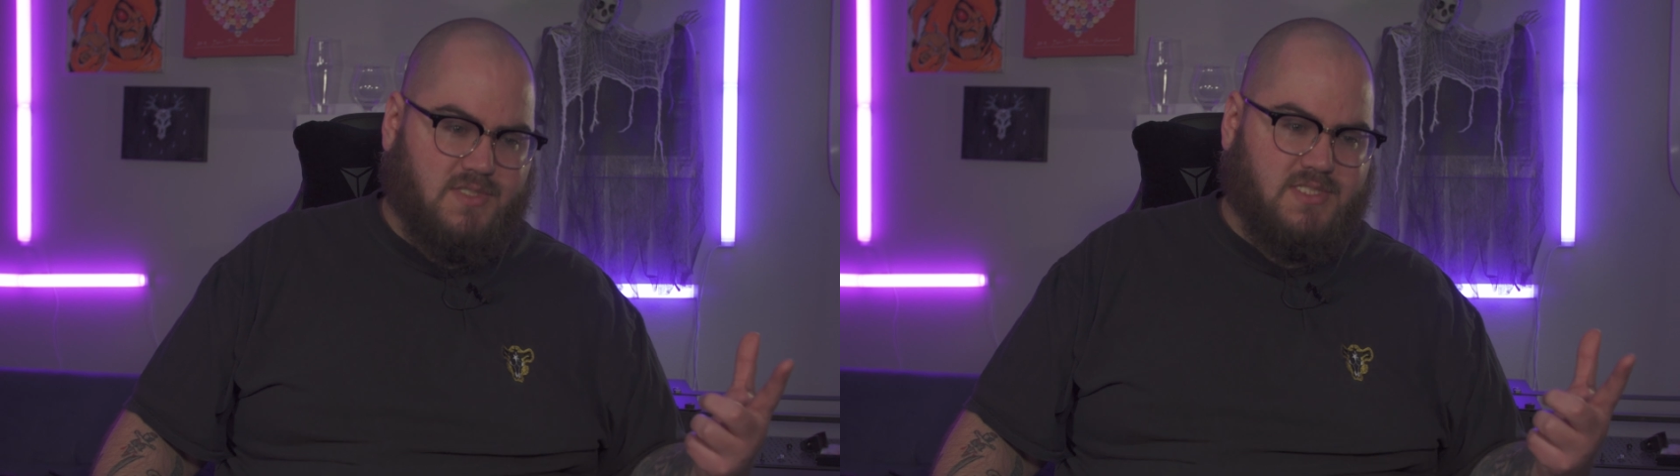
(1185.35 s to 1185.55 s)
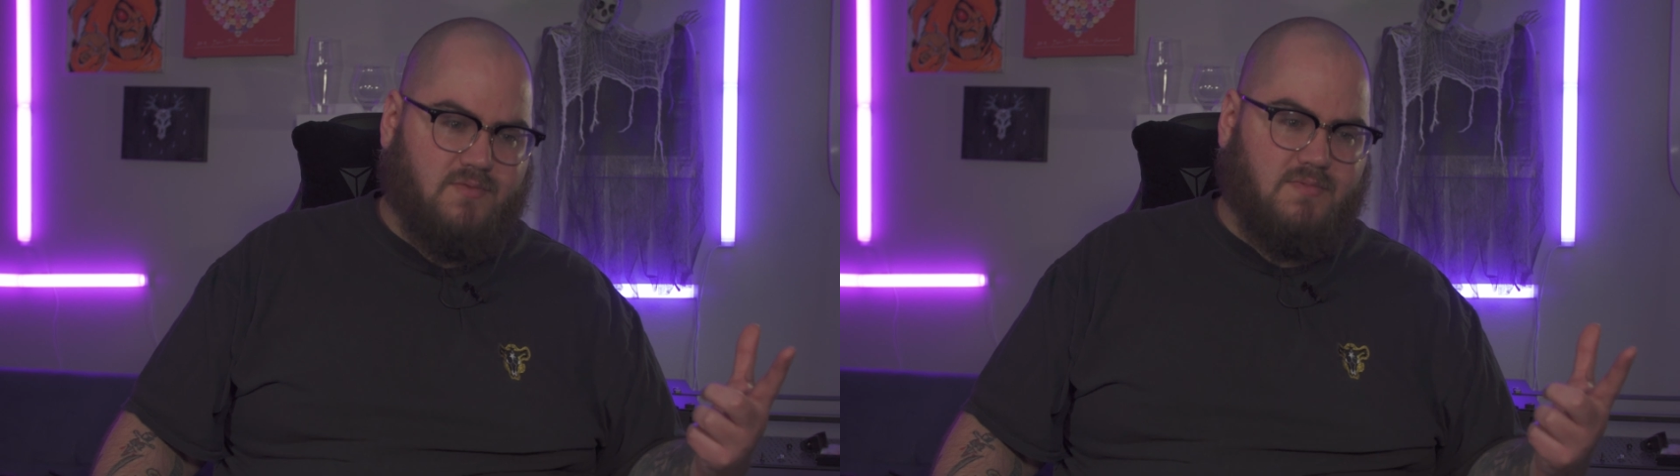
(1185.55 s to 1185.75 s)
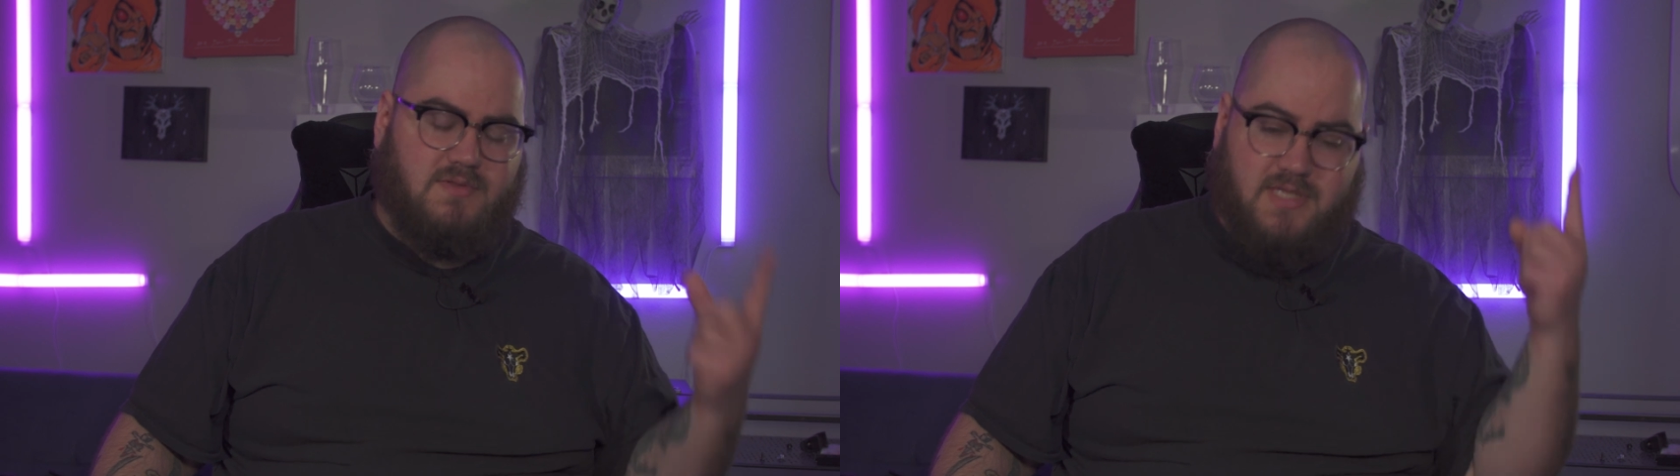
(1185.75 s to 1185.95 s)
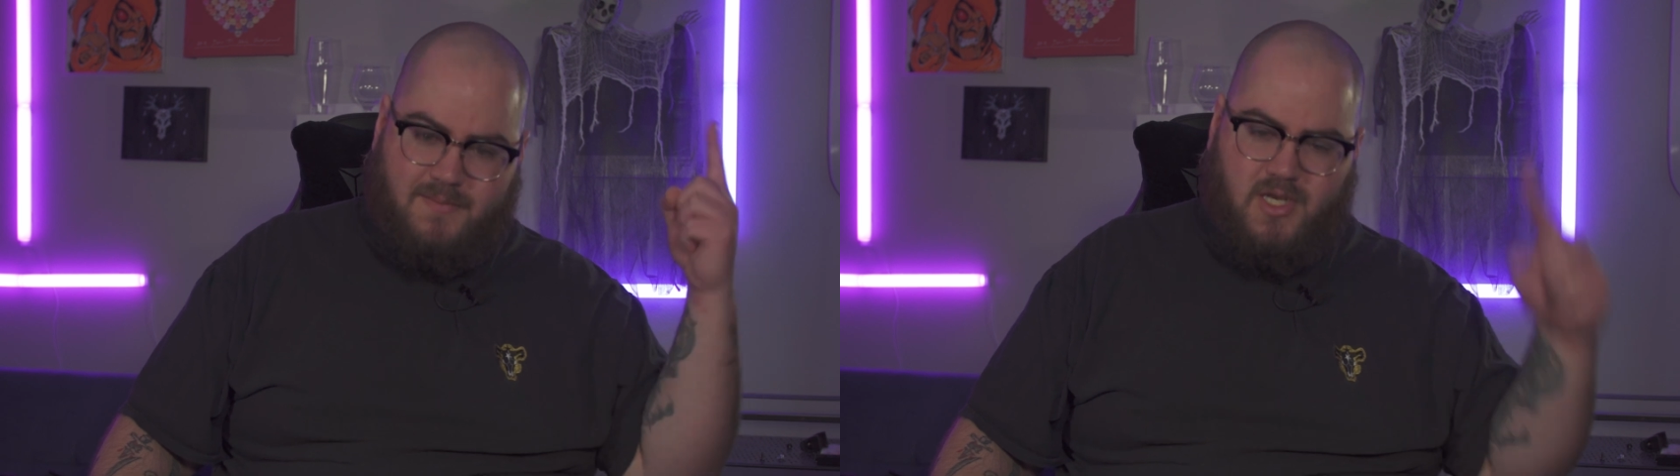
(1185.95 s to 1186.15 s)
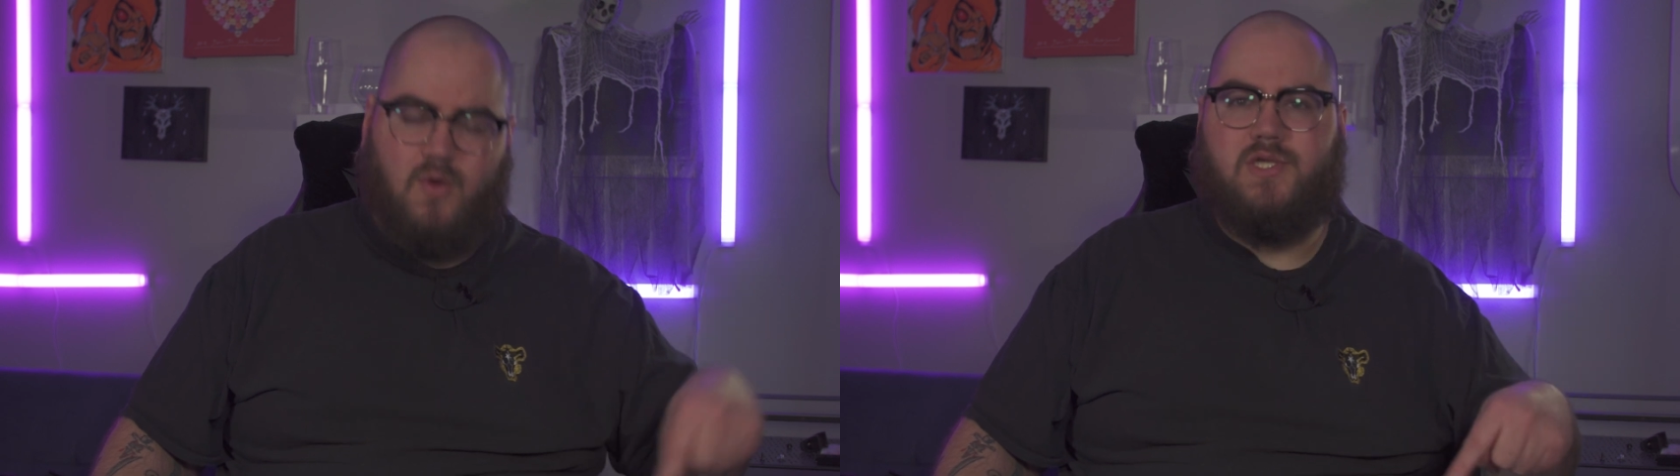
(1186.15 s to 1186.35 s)
So let
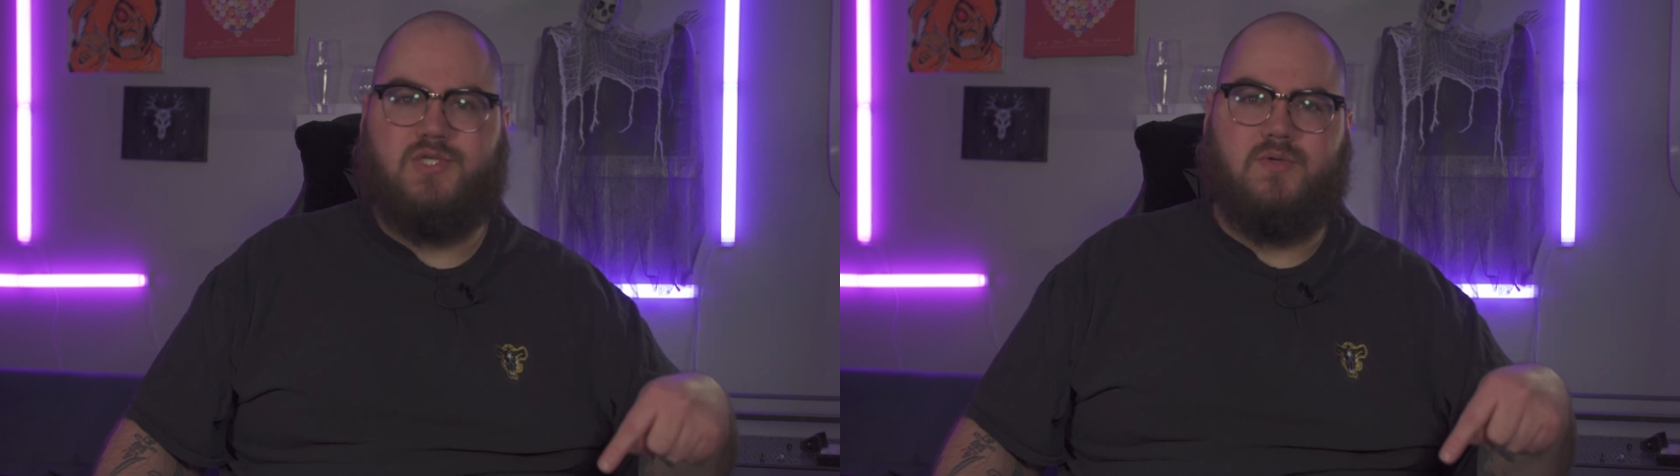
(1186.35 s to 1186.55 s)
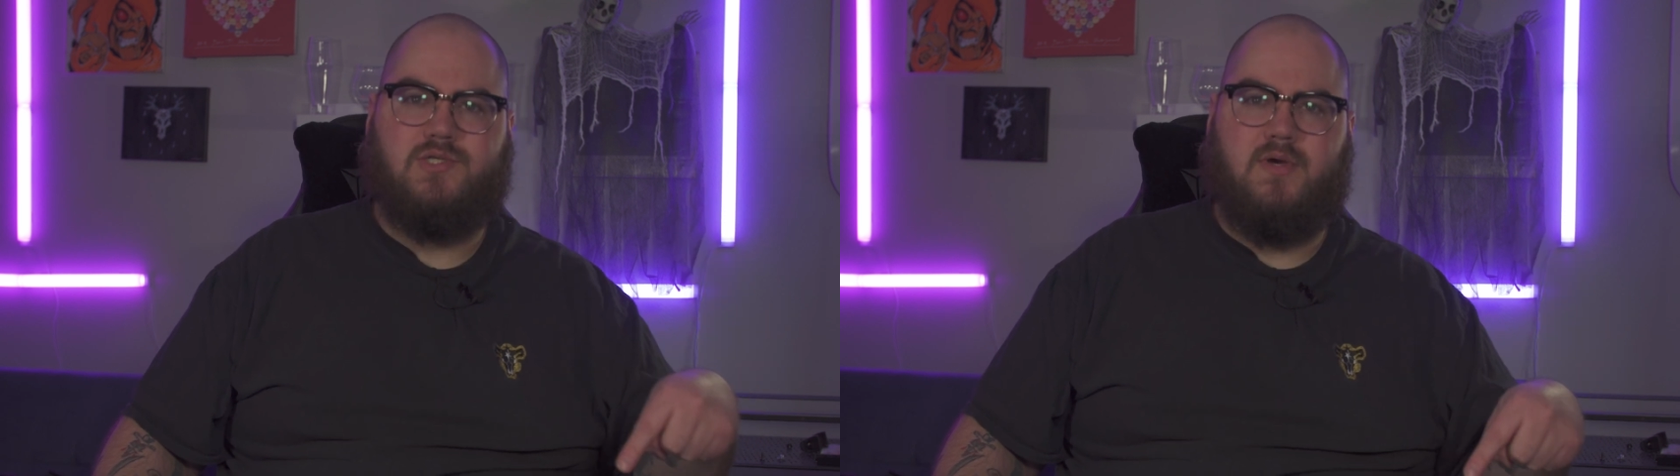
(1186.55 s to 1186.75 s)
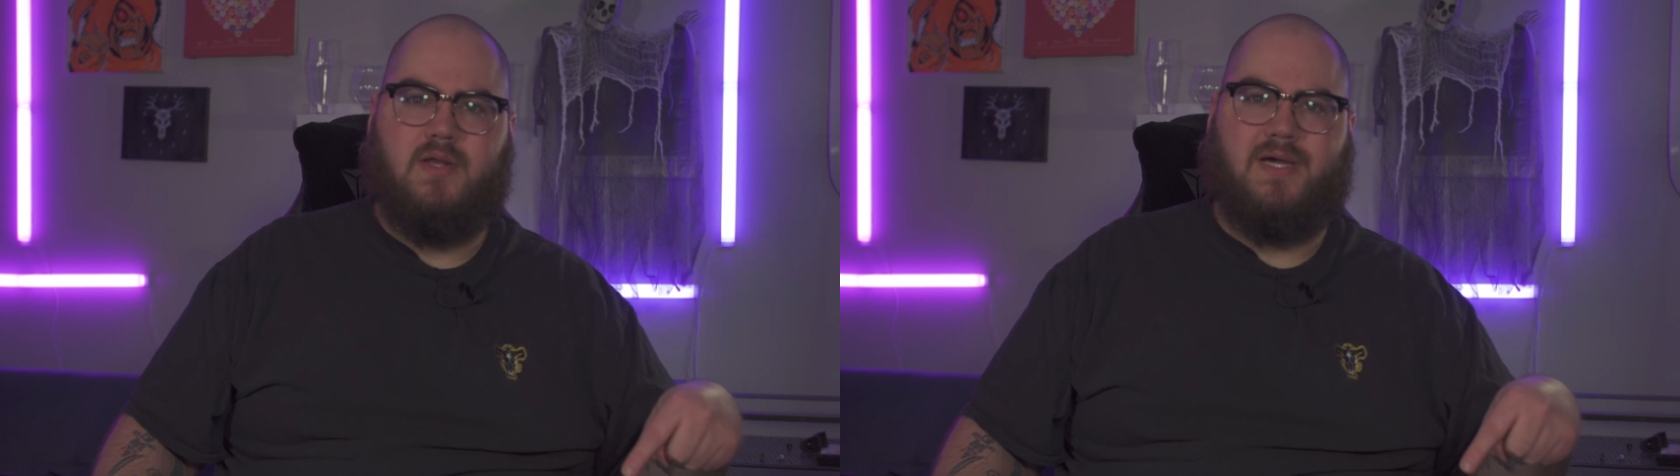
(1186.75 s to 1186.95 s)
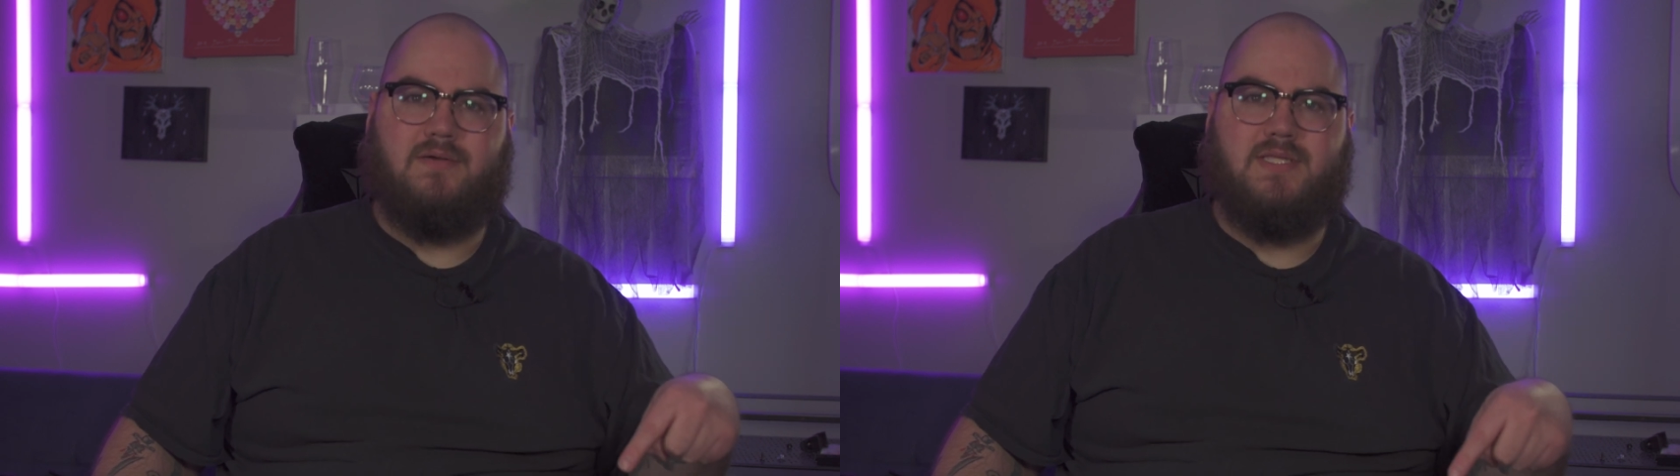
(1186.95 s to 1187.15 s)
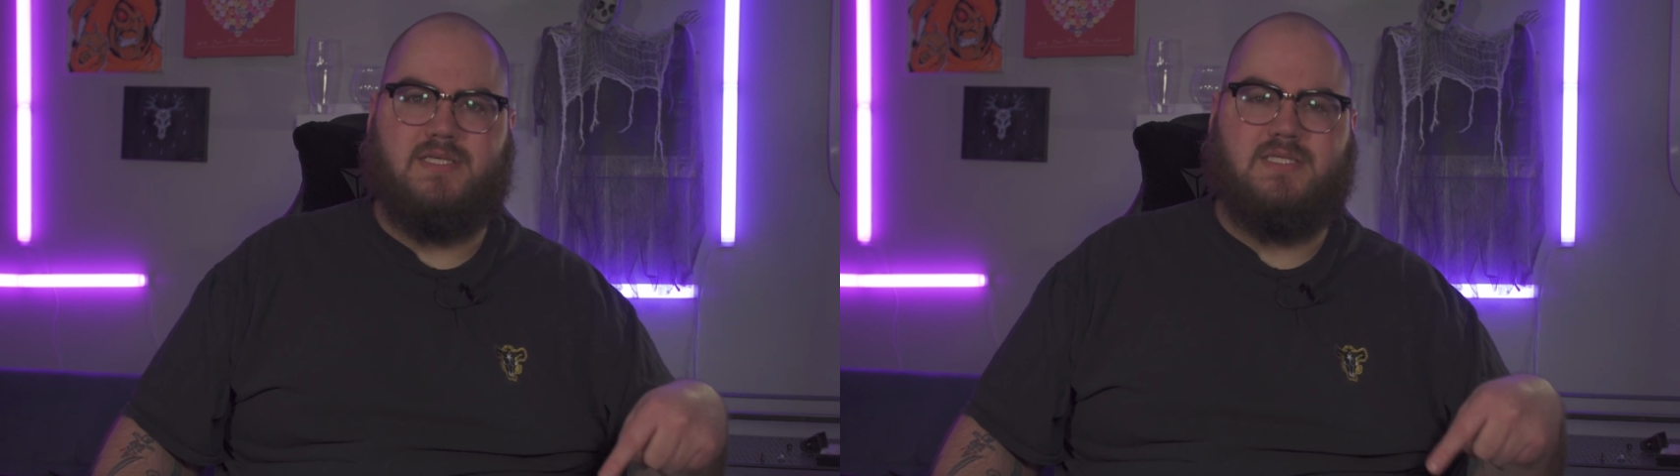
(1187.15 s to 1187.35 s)
me know what you enjoyed
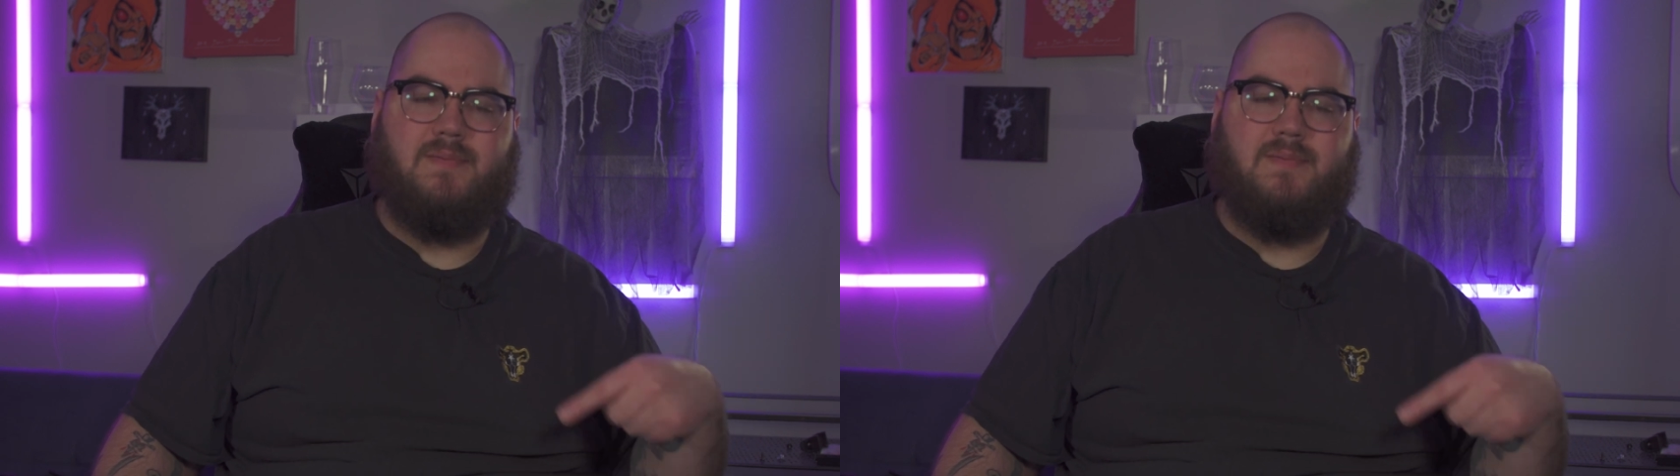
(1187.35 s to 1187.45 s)
about this.